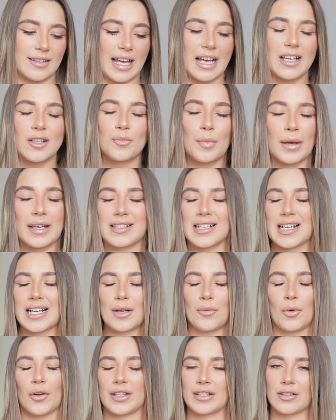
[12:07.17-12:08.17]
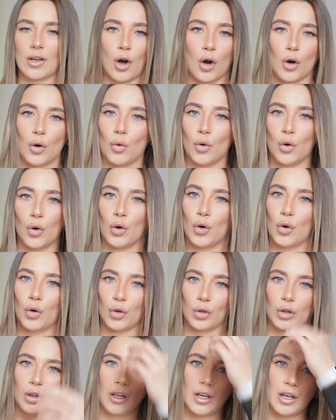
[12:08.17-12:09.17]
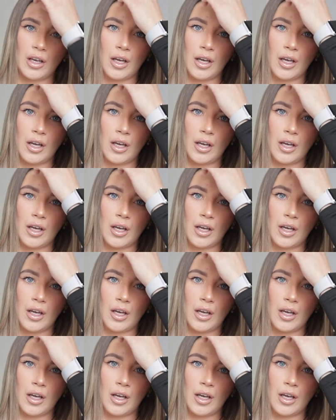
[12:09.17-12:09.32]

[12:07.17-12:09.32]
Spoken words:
That's basically what this whole haul